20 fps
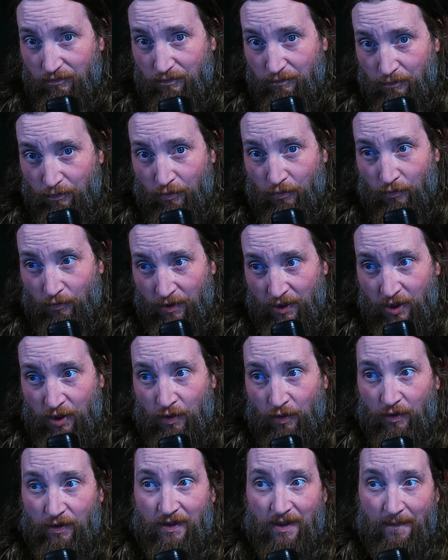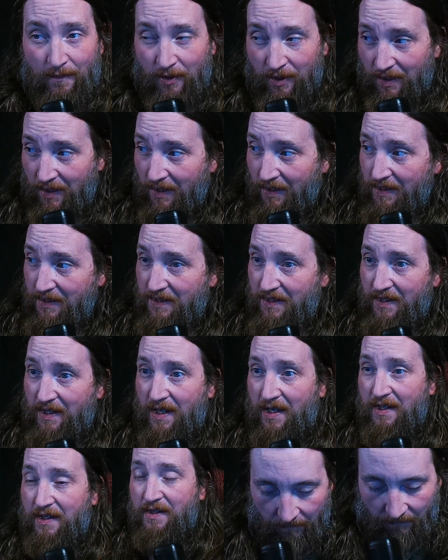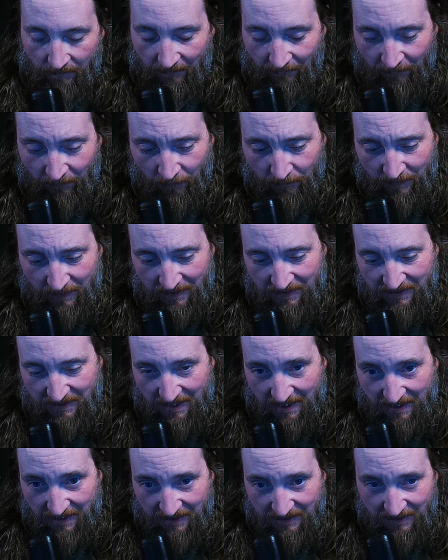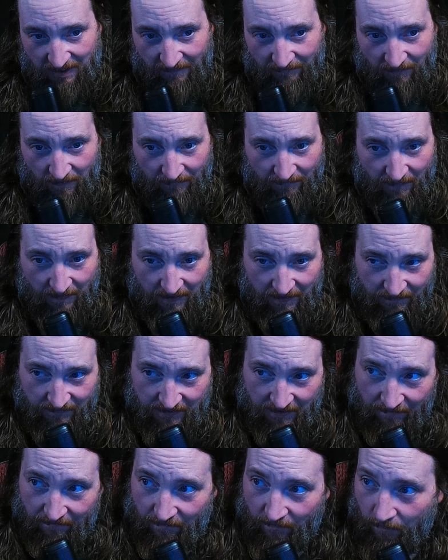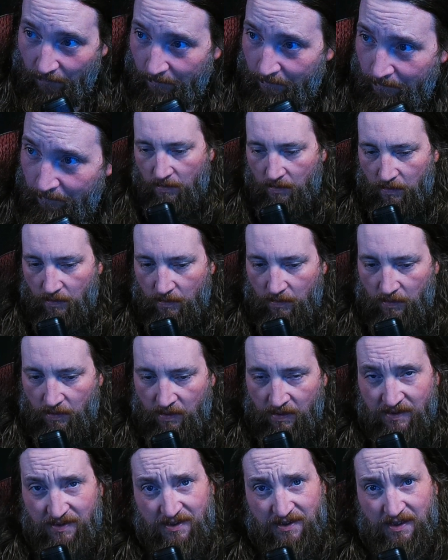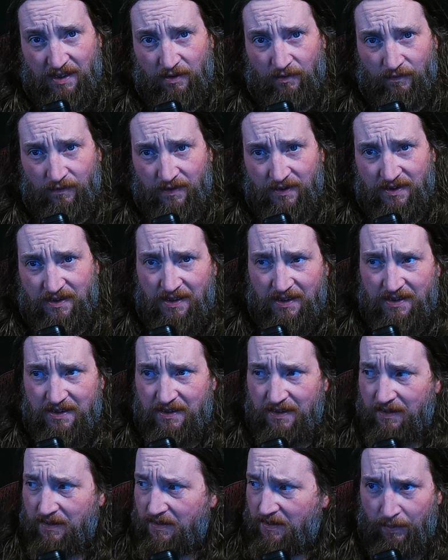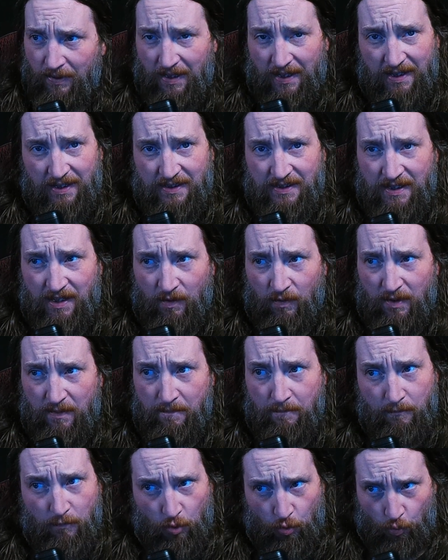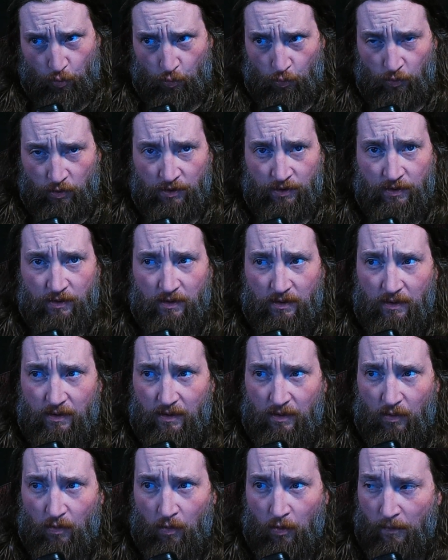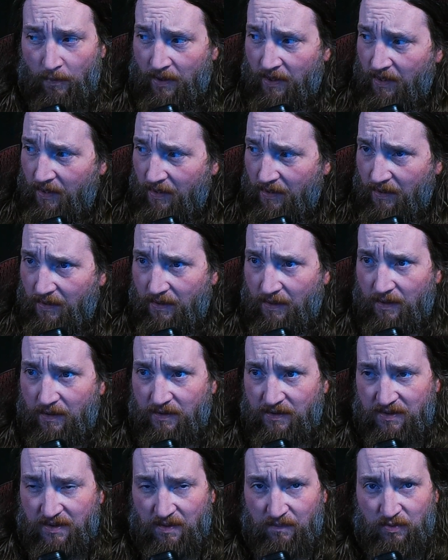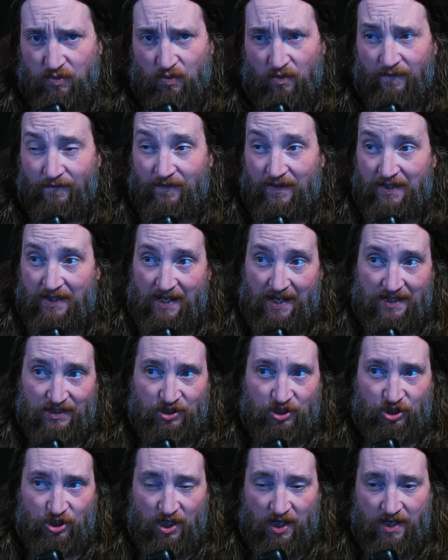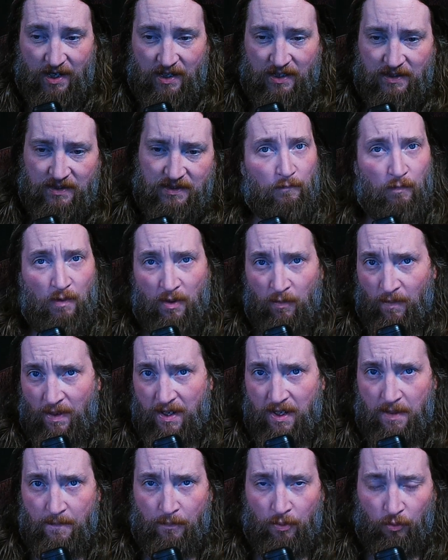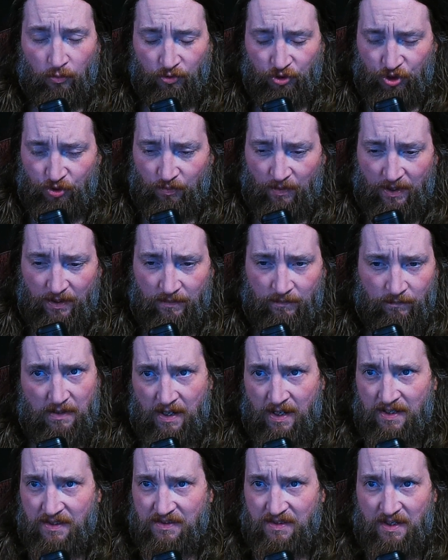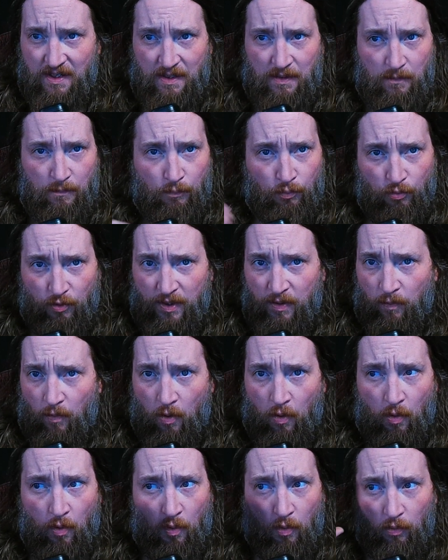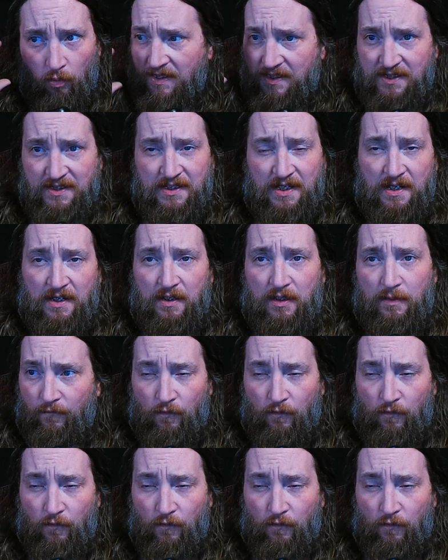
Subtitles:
pretty good, and I'm going to get into that. The film is a sci-fi fantasy film. It's set on this distant planetary moon orbiting some sort of gas giant. Right away, it pulls you in. It has a pre-roll setup,